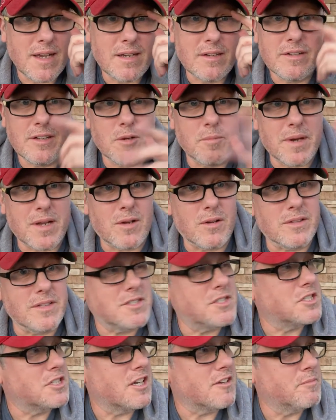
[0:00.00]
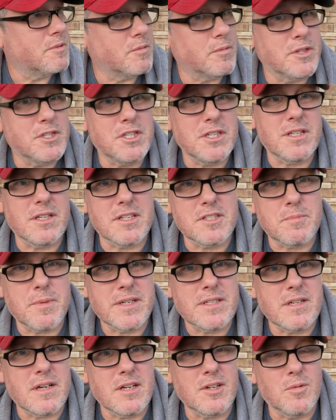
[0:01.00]
I don't know about all this stuff, but Richie does.
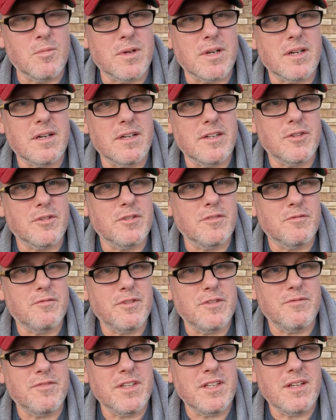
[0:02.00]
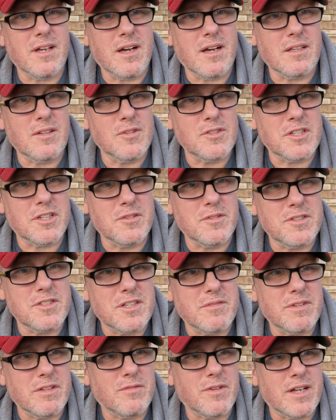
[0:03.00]
My daughter won $150,
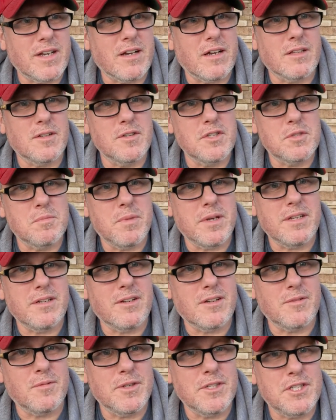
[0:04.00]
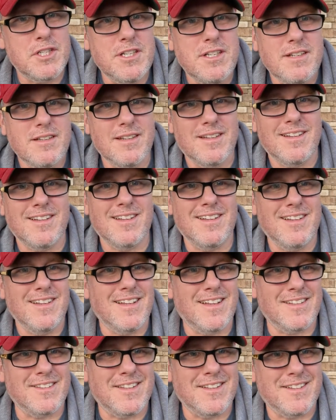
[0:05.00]
$175 betting on Richie
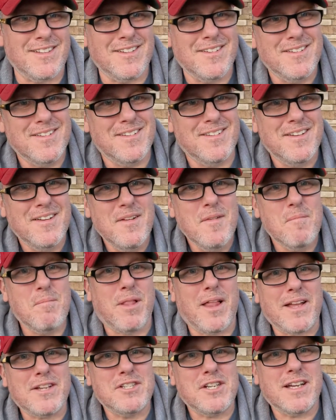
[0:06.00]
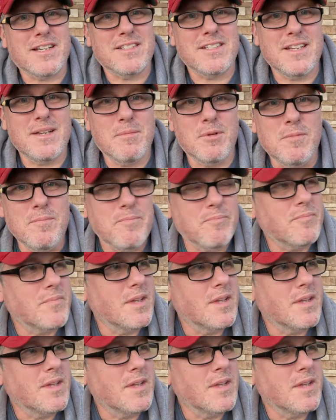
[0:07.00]
at the blackjack table.